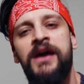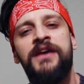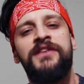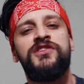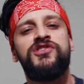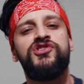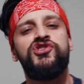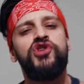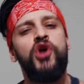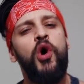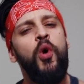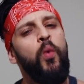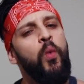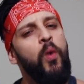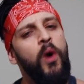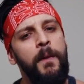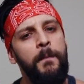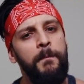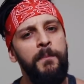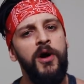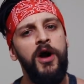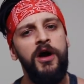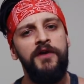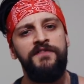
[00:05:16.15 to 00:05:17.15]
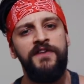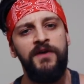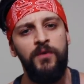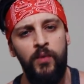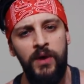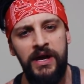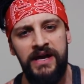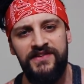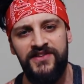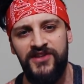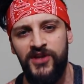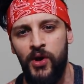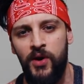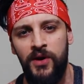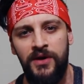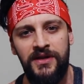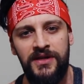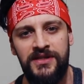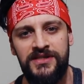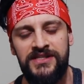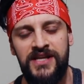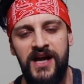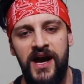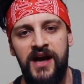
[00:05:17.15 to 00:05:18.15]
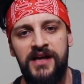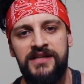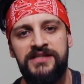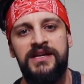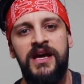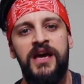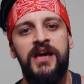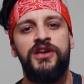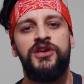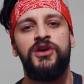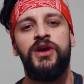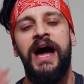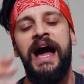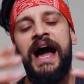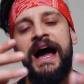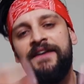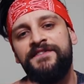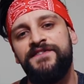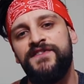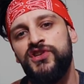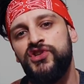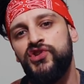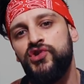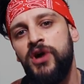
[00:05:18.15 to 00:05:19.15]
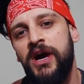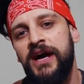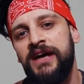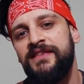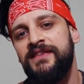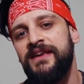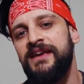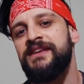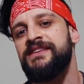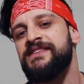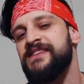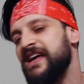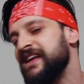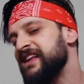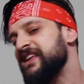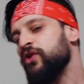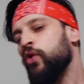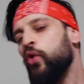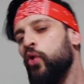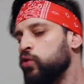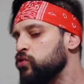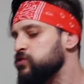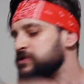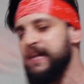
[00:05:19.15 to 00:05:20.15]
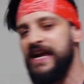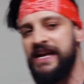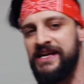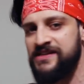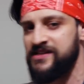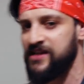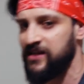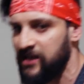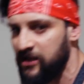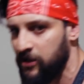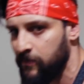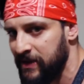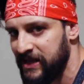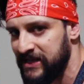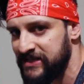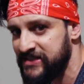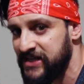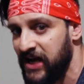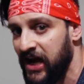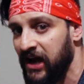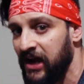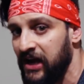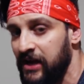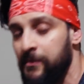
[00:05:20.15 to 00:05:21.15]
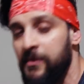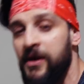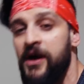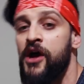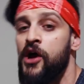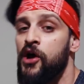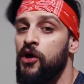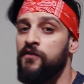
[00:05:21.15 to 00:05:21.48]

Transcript: There's no one perfect way of doing this, guys. You have to try things and it all takes a little bit of time.